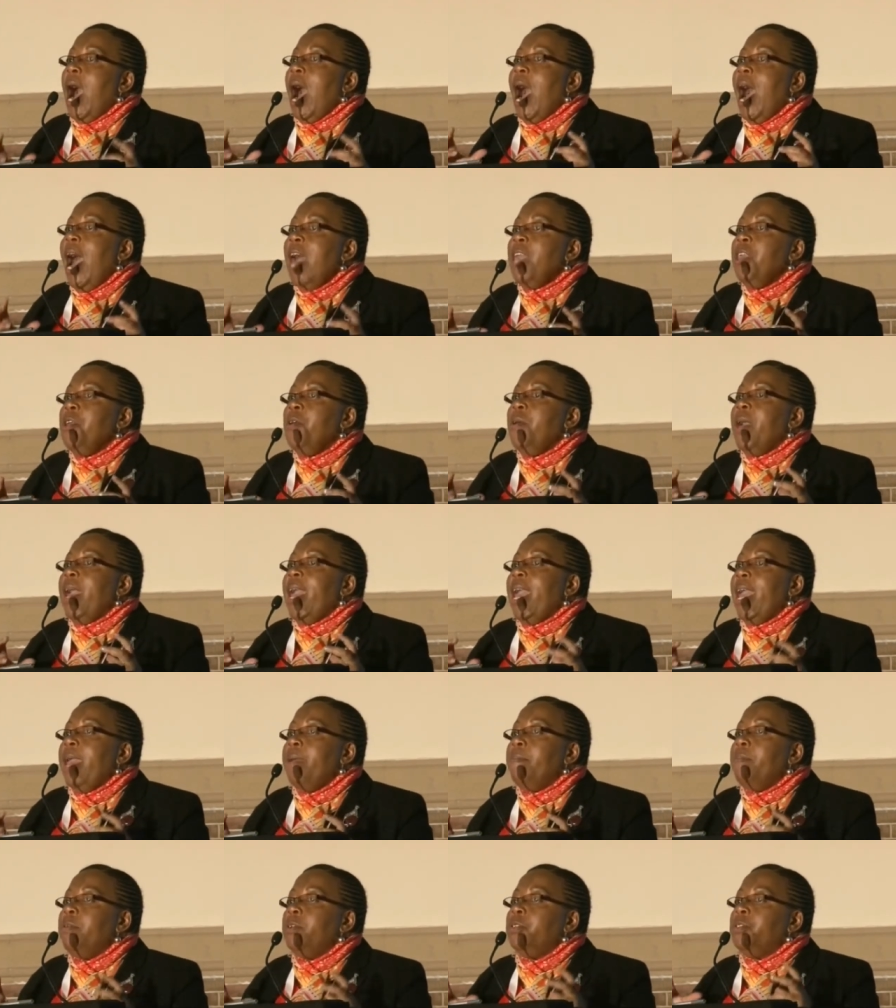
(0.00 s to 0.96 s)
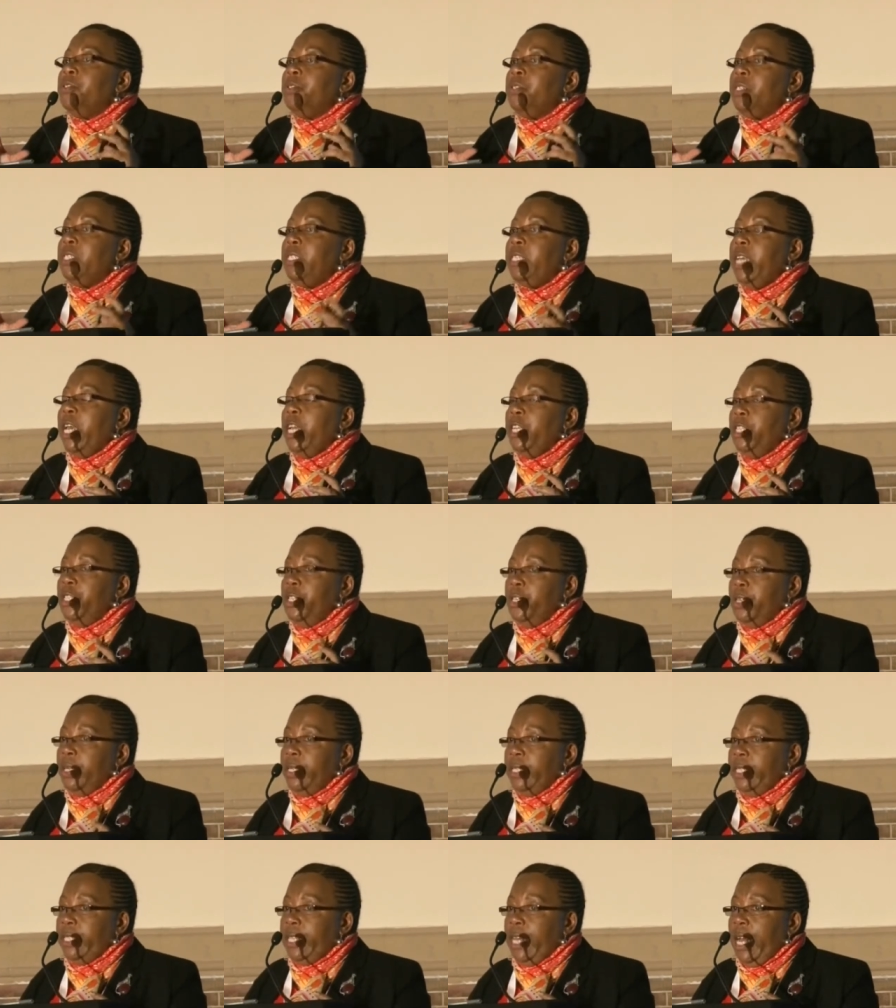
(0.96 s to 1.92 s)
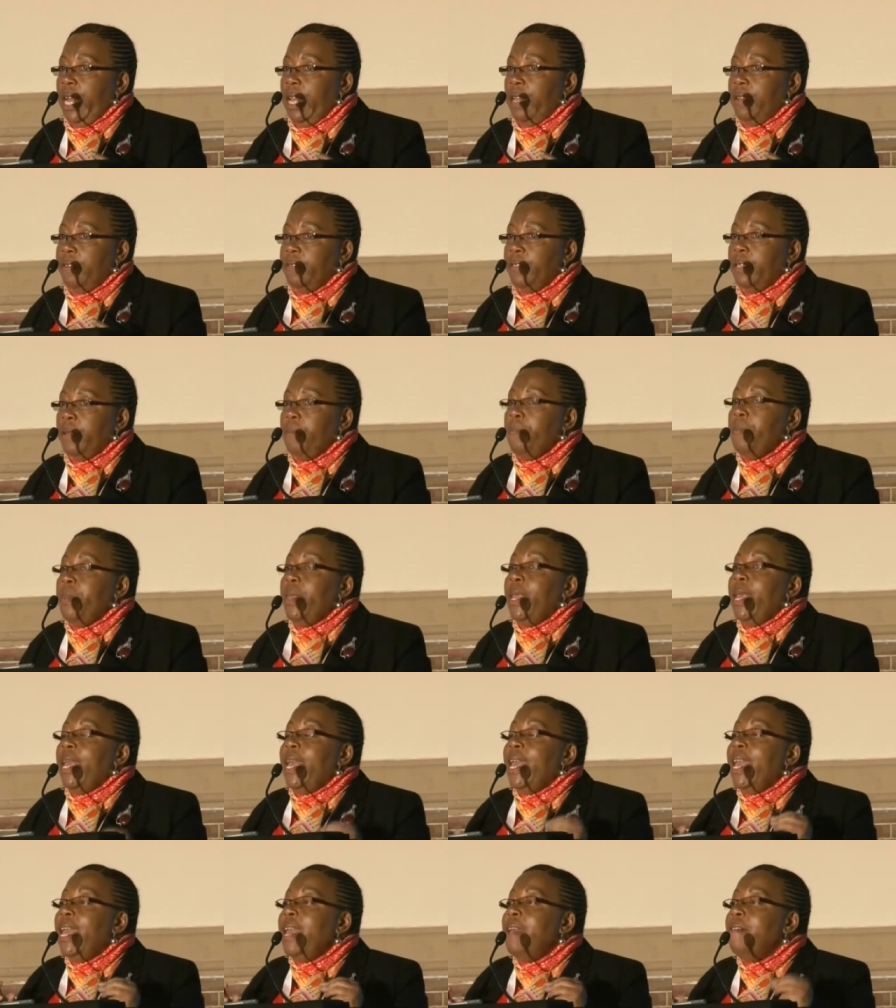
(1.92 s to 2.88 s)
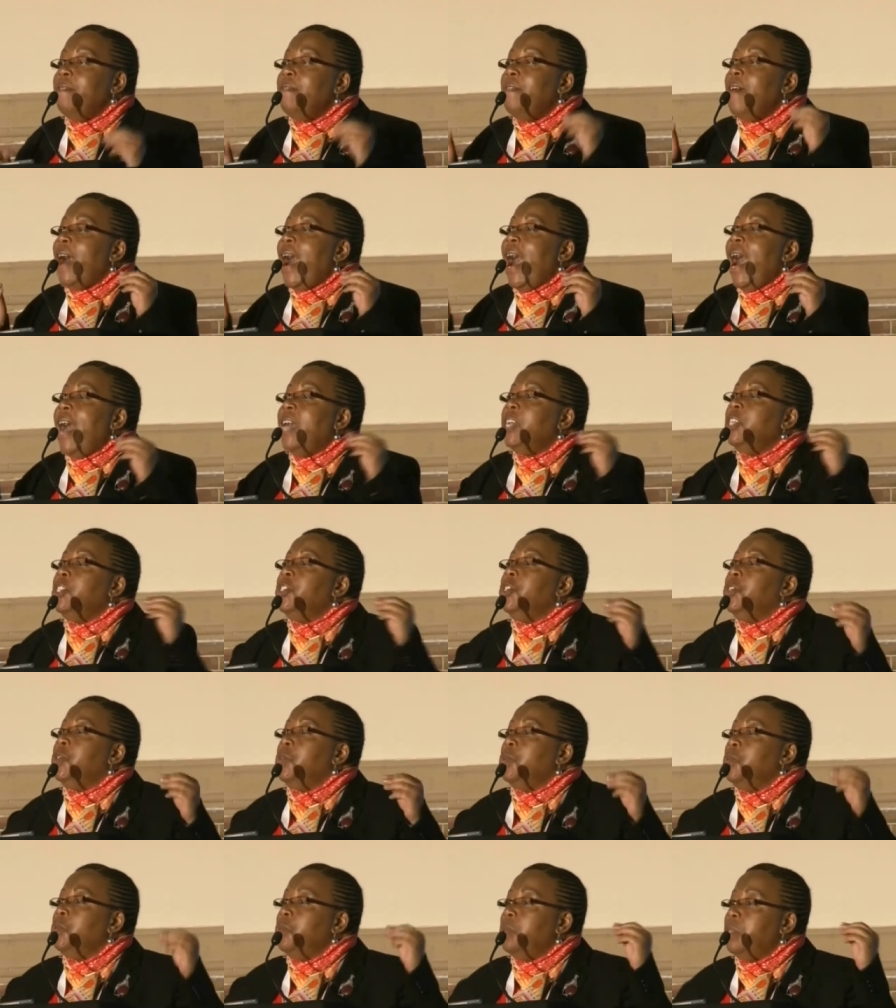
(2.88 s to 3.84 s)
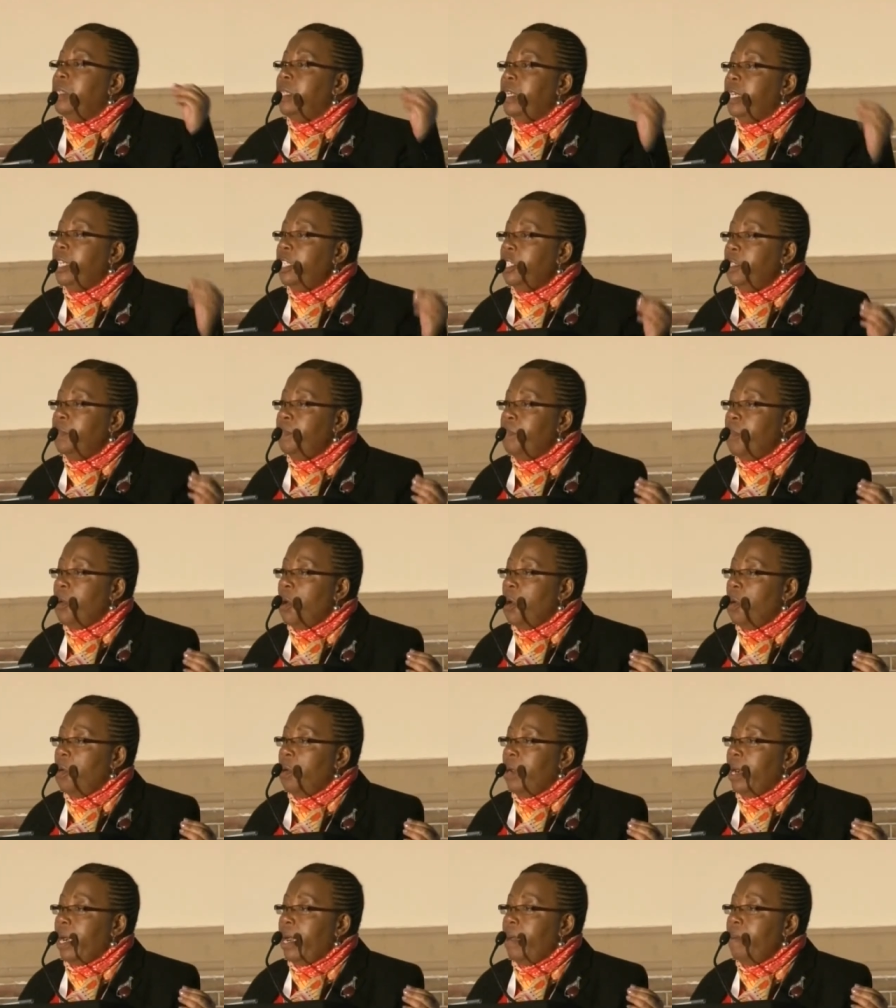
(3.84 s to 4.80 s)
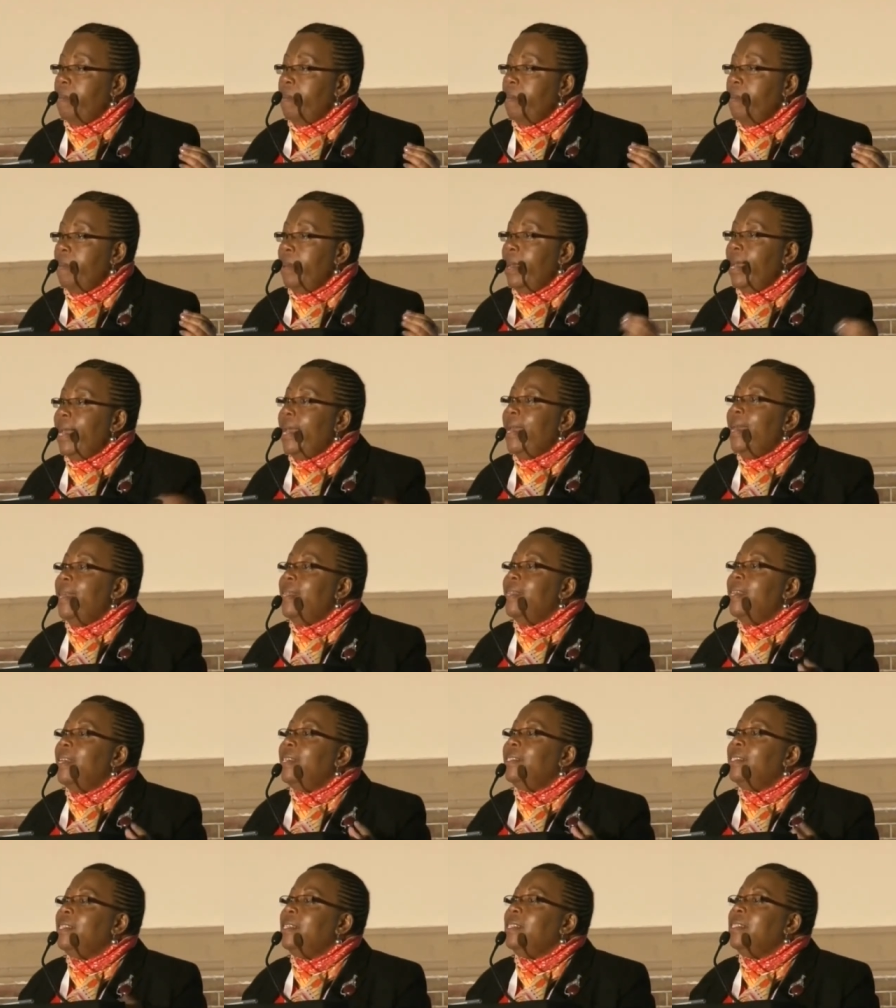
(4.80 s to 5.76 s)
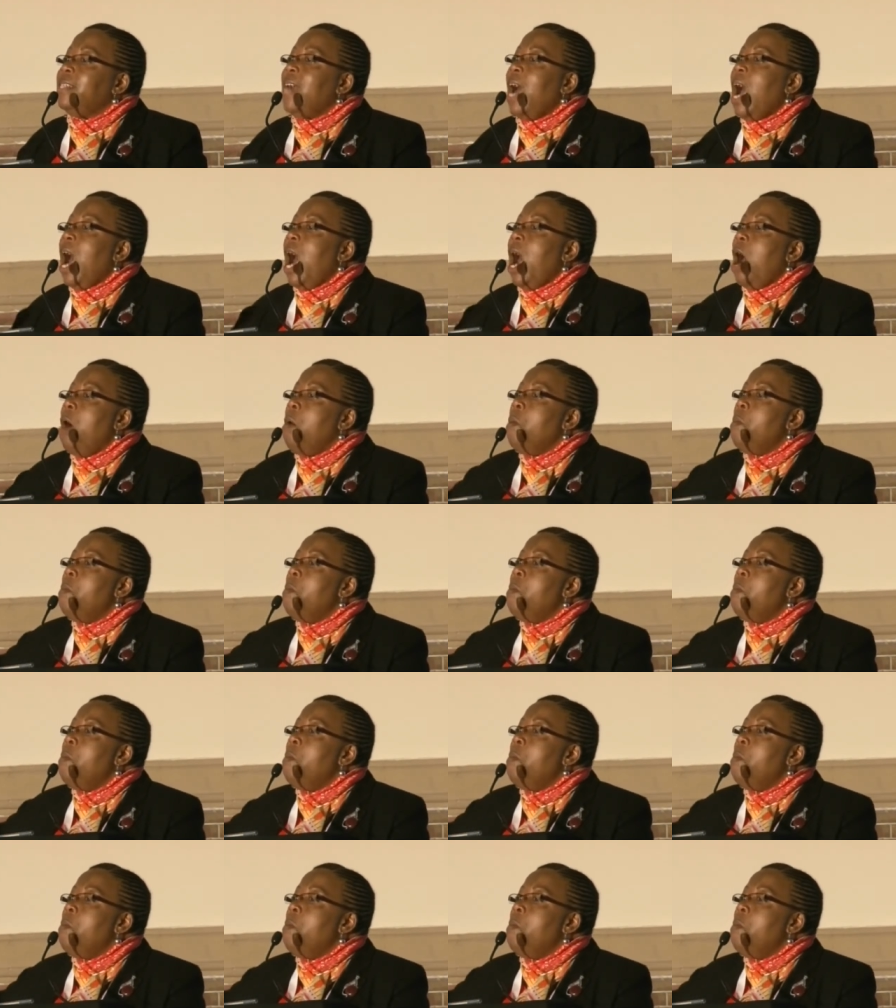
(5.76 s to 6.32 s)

Are you able to say to yourselves, if I do this program, this is how